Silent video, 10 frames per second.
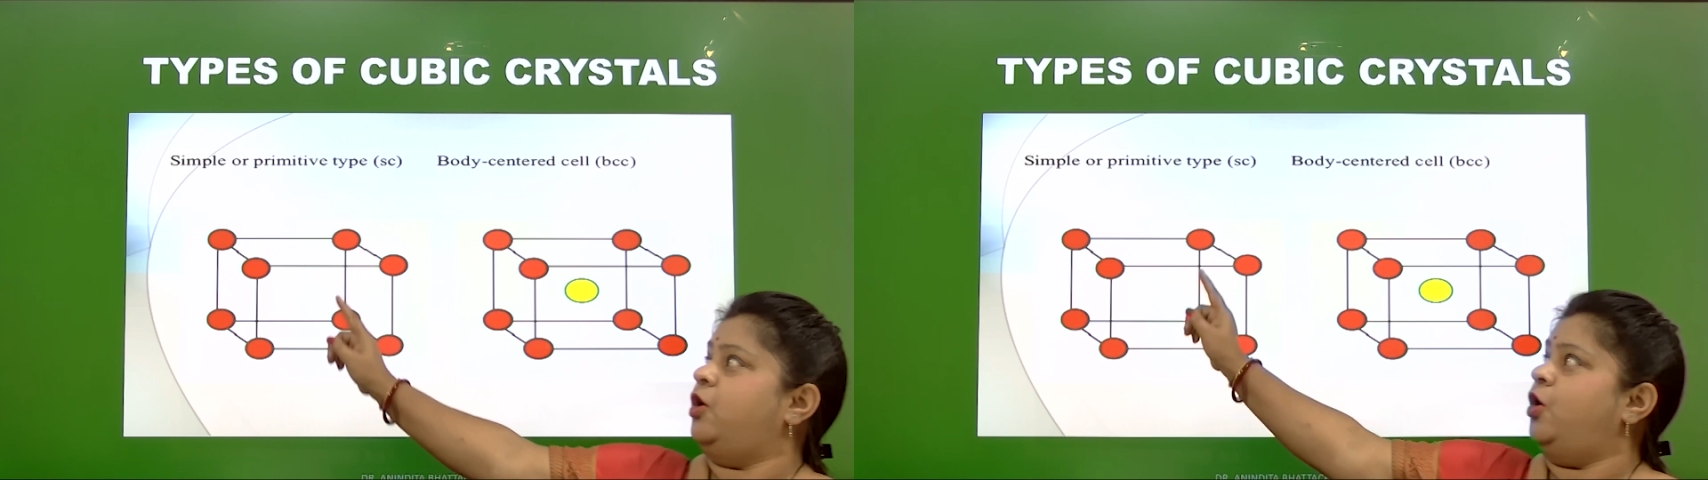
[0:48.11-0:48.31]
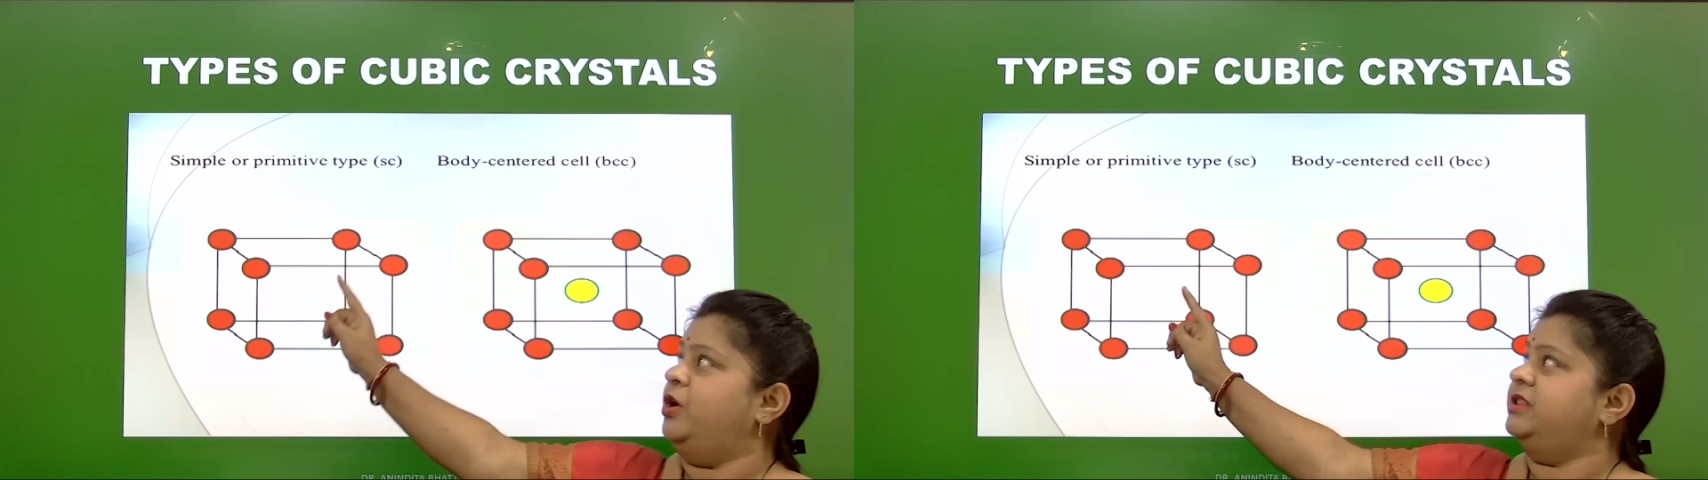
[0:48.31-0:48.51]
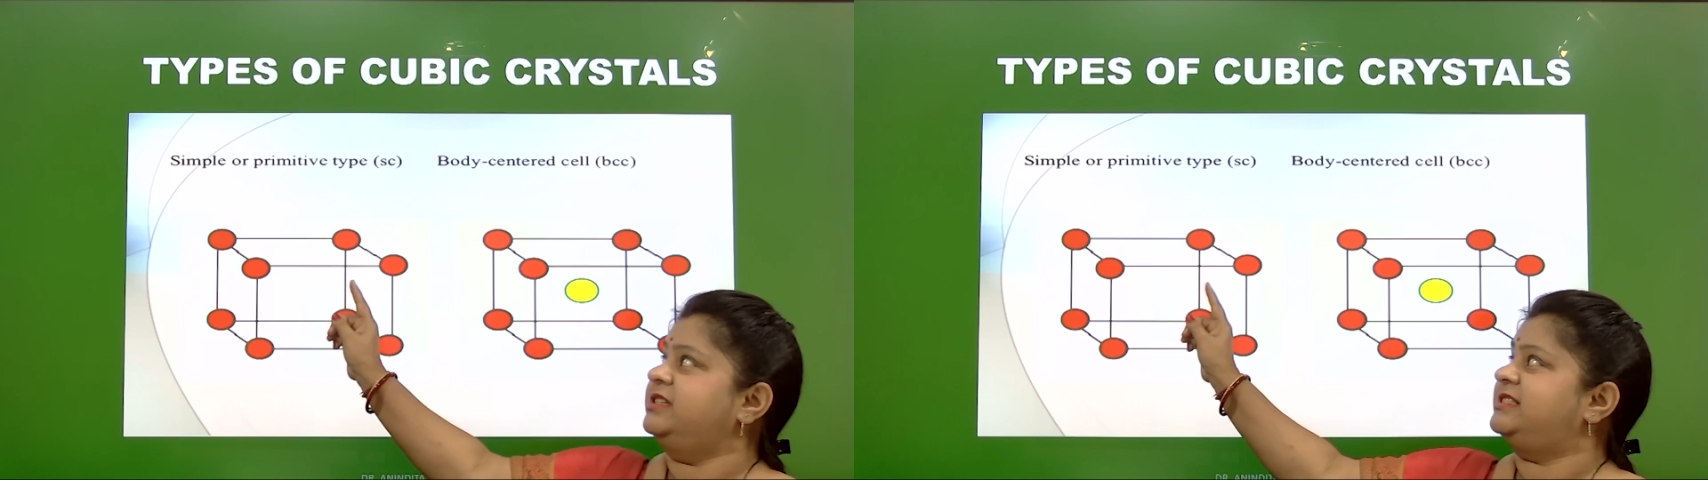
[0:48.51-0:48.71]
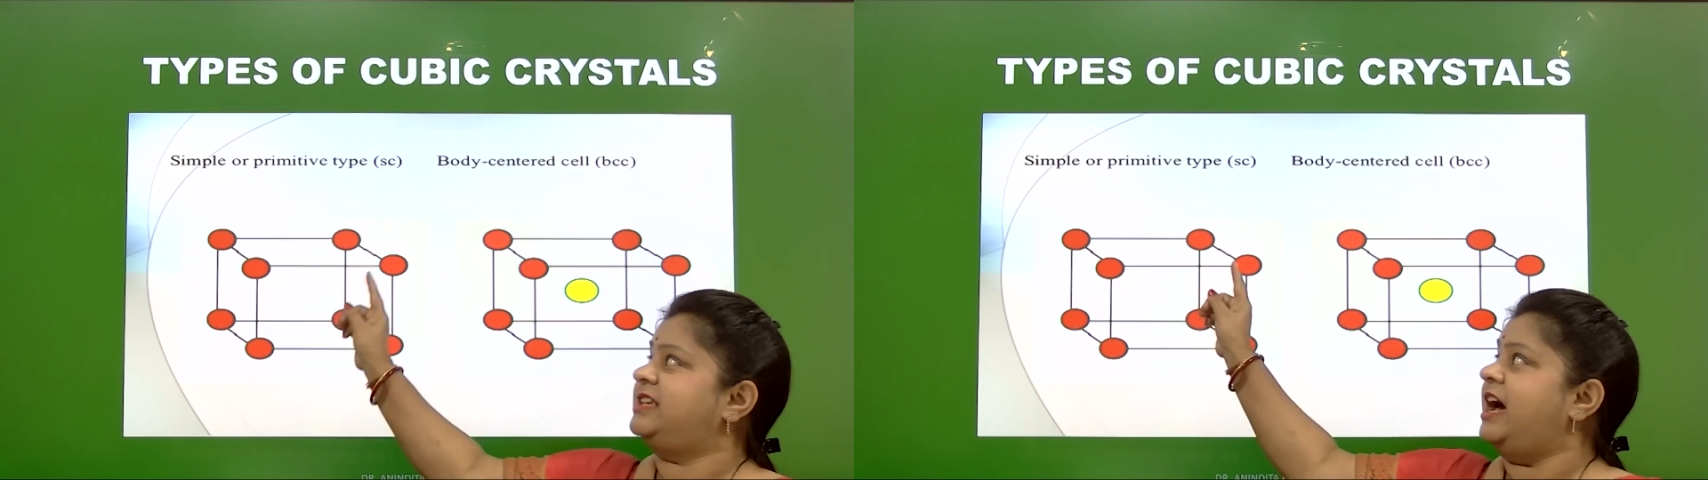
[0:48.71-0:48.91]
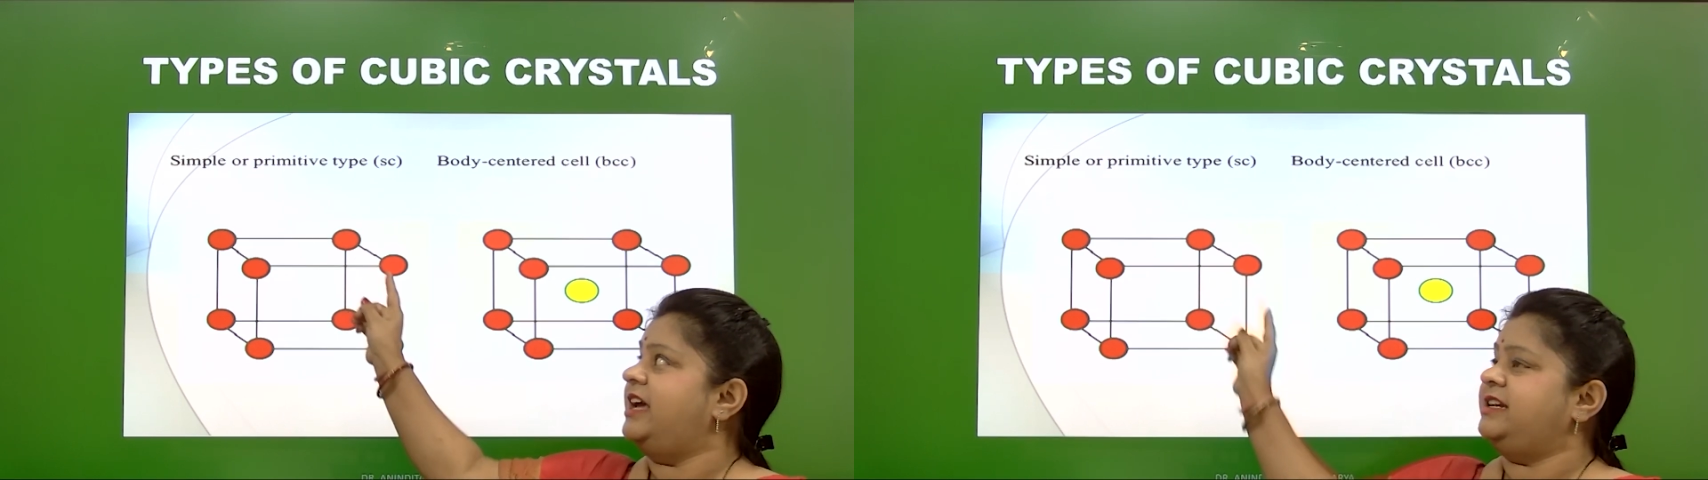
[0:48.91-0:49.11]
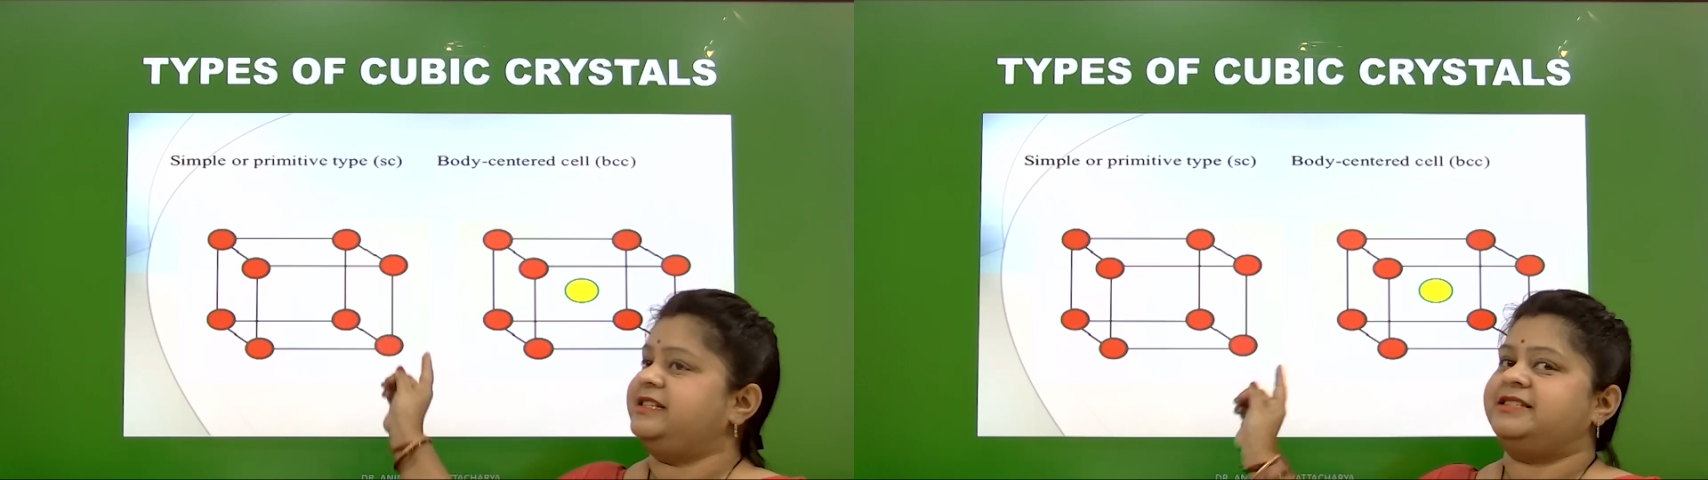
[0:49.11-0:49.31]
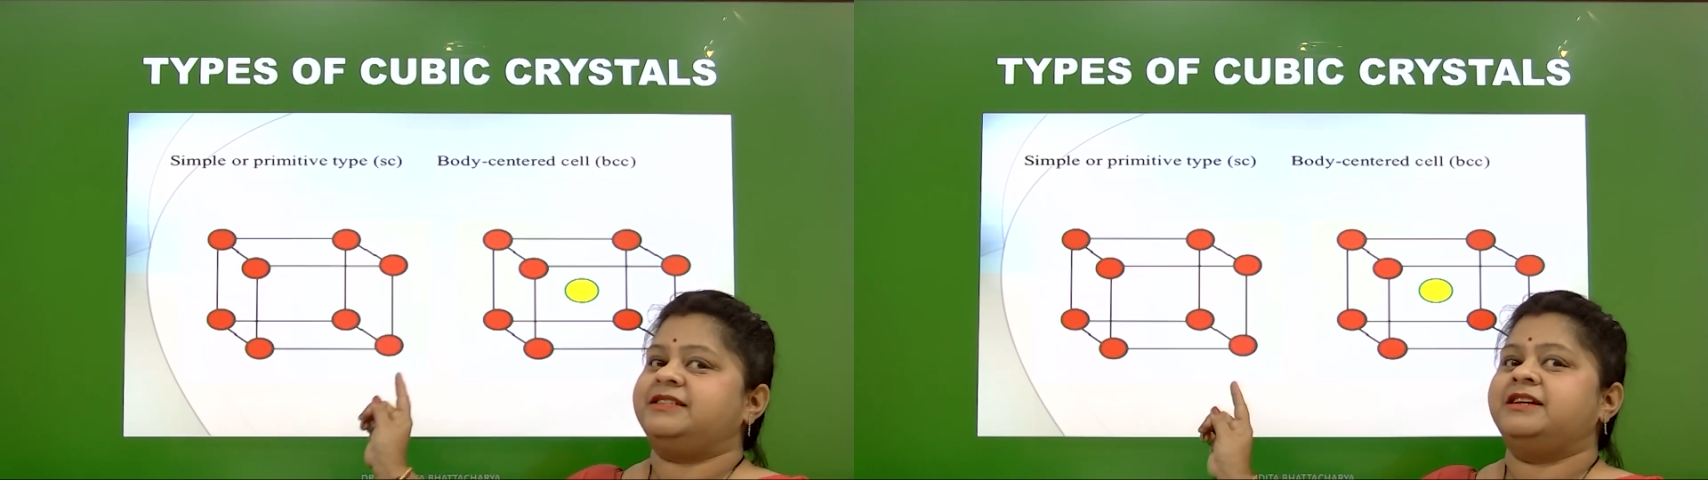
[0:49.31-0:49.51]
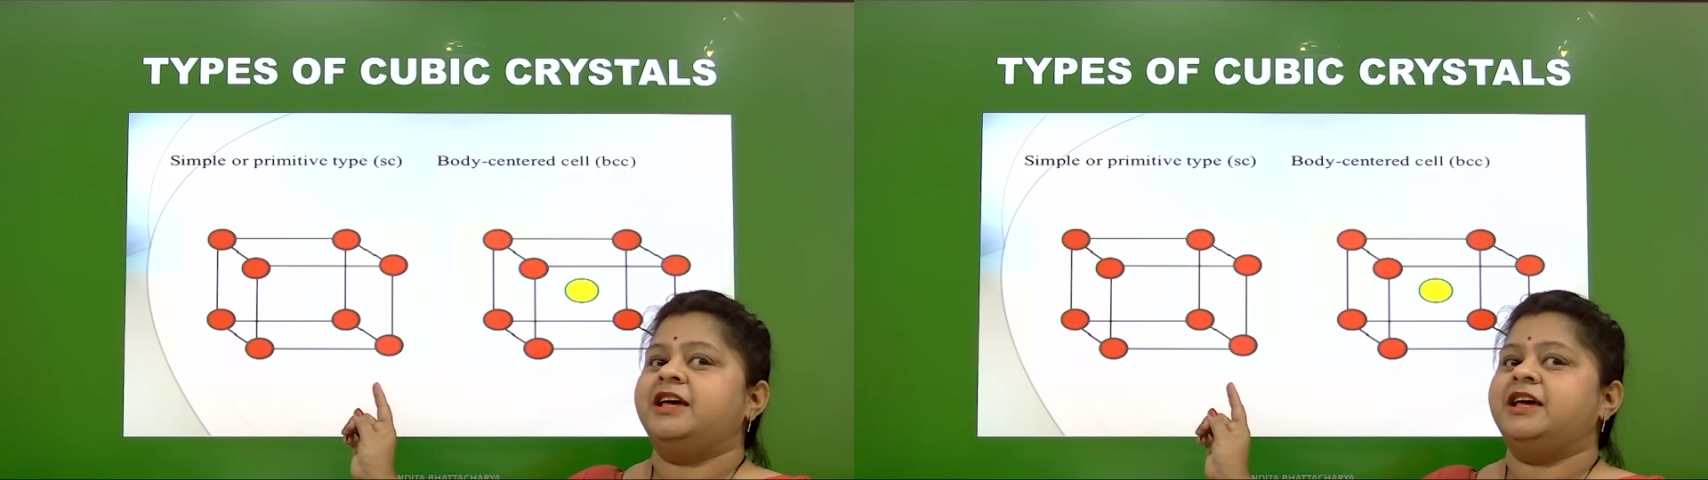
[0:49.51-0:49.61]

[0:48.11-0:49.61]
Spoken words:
on the sides,